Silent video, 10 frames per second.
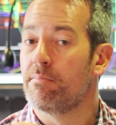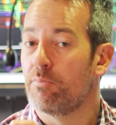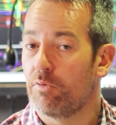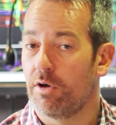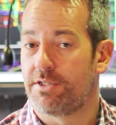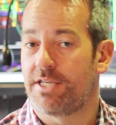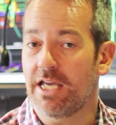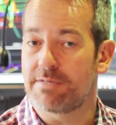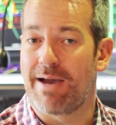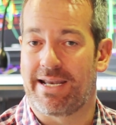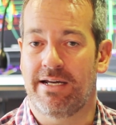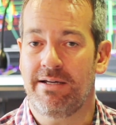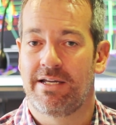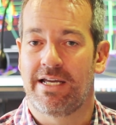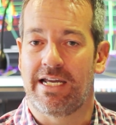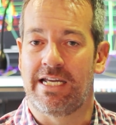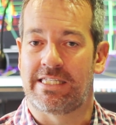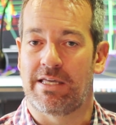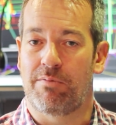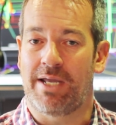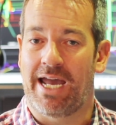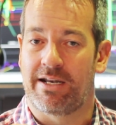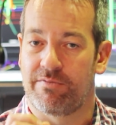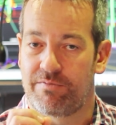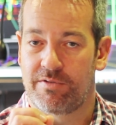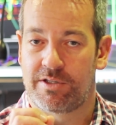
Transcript: What does matter is that we had a